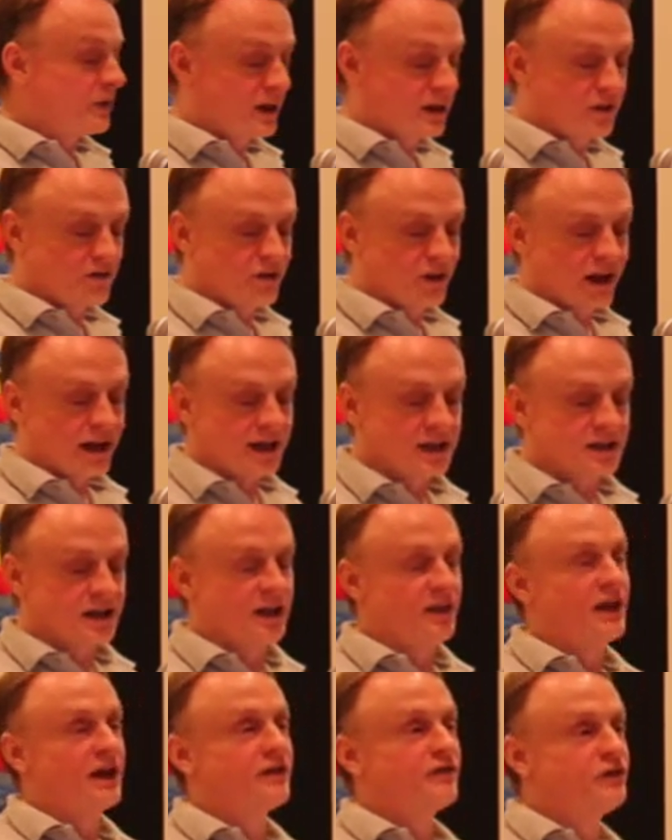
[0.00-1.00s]
a Pink Flight,
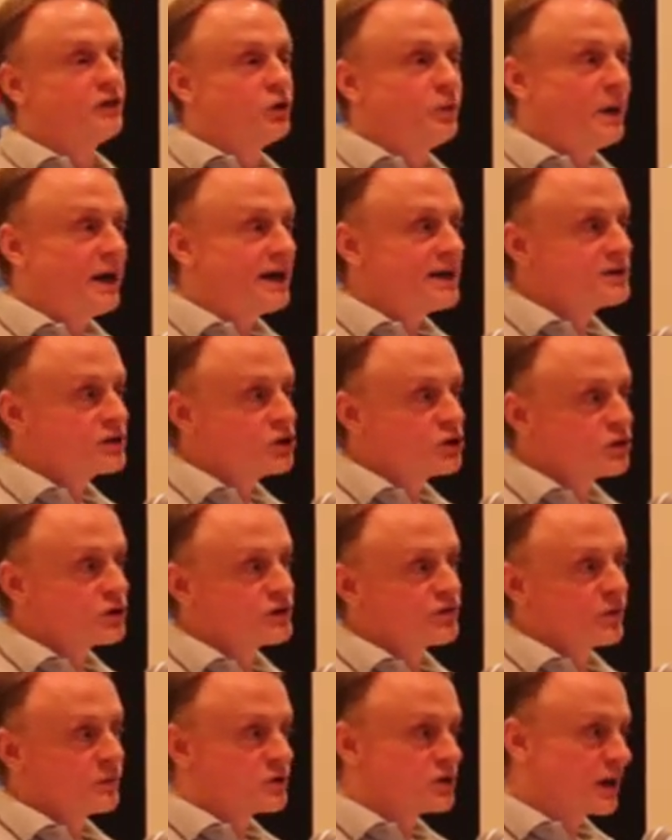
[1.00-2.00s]
and that flew
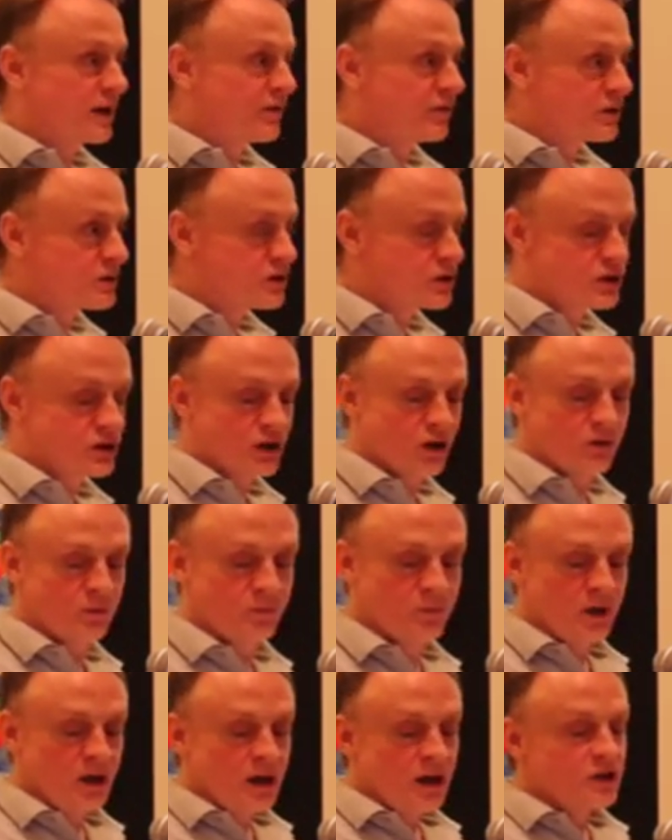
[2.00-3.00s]
passengers from San
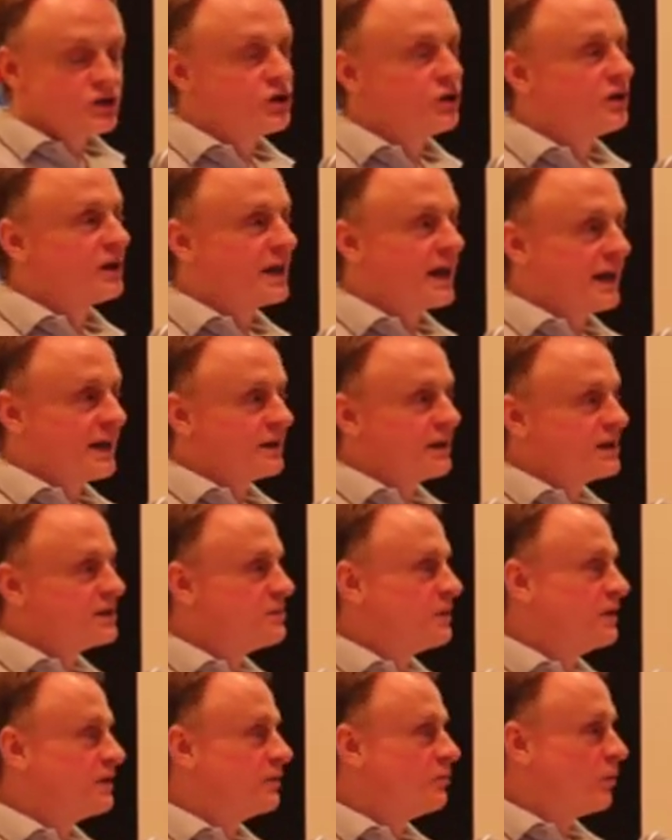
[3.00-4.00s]
Francisco to the gay and
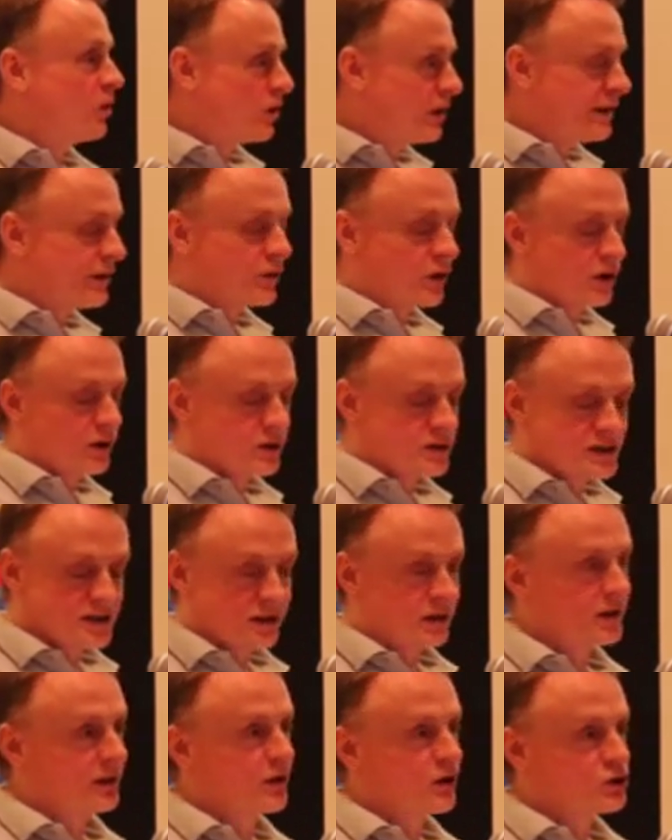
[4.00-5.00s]
lesbian Mardi Gras in
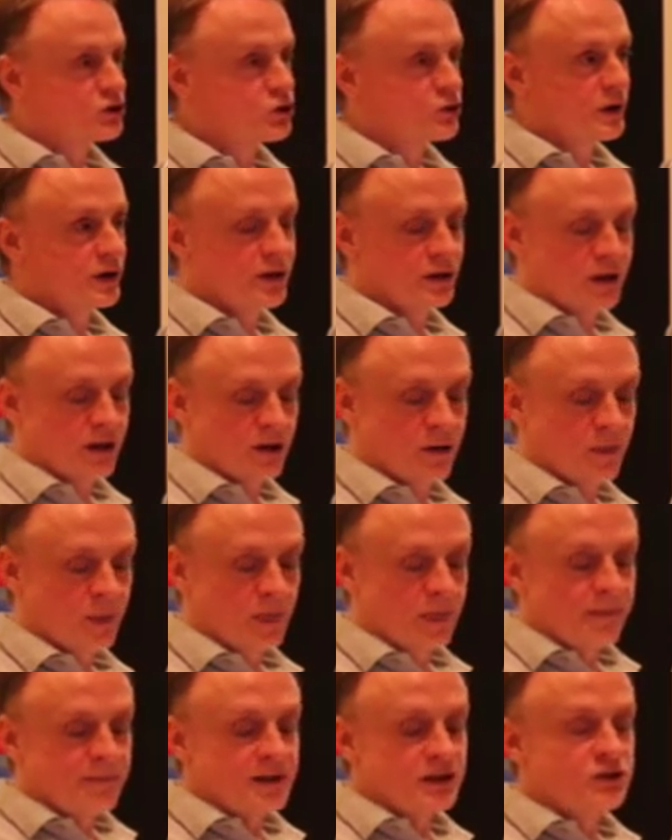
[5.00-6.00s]
Sydney,
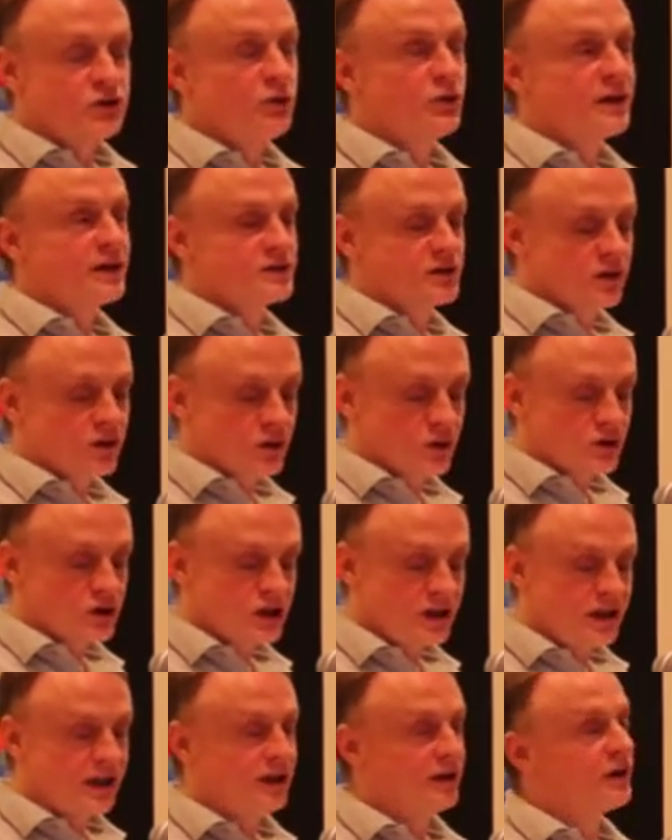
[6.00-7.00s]
Australia. In
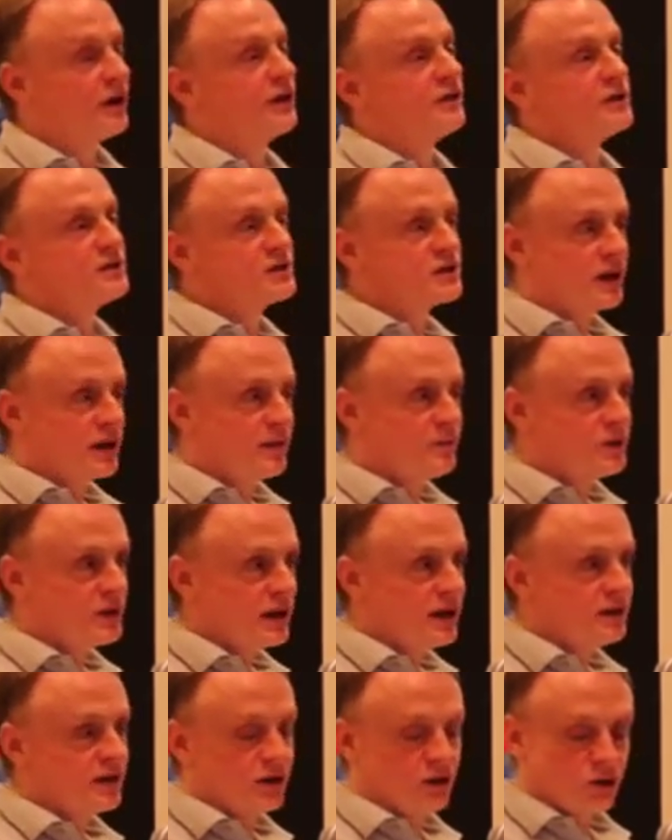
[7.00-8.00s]
2013, on the same
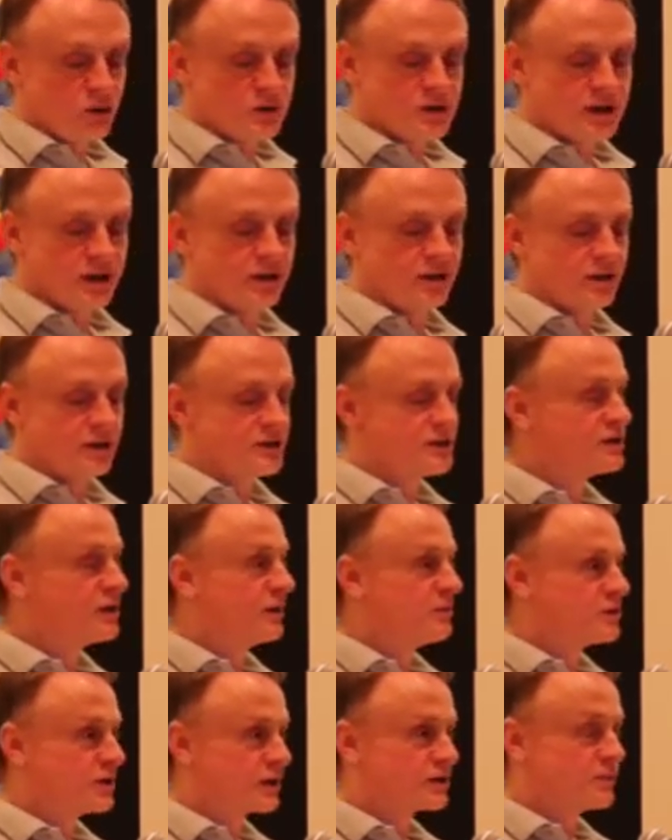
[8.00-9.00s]
day that New Zealand's
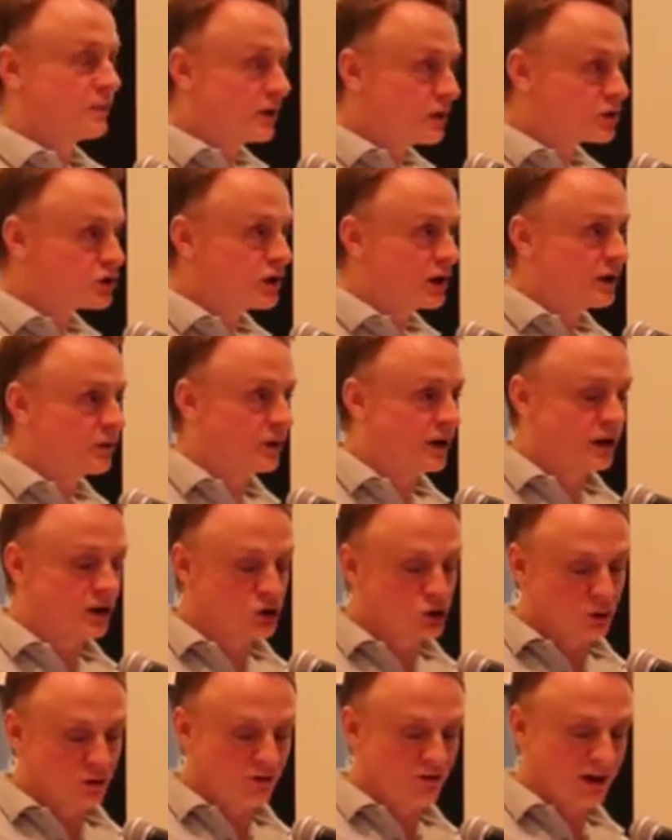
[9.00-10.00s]
same-sex marriage law went
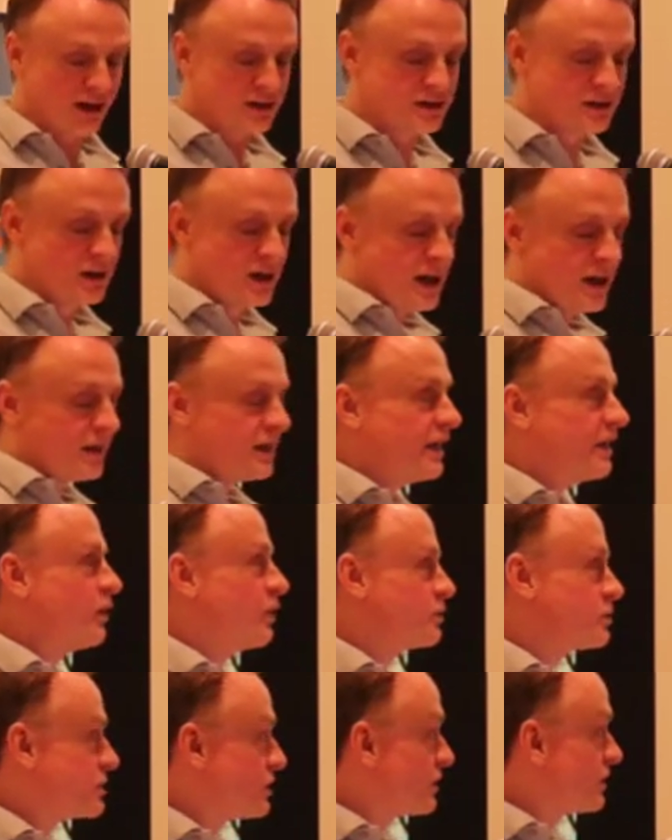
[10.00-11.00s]
into effect, they
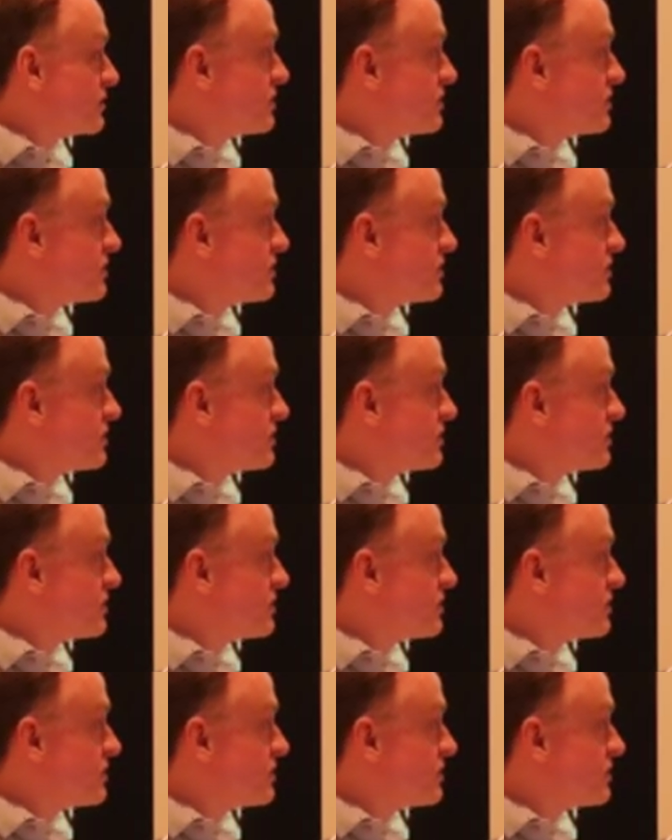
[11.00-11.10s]
hosted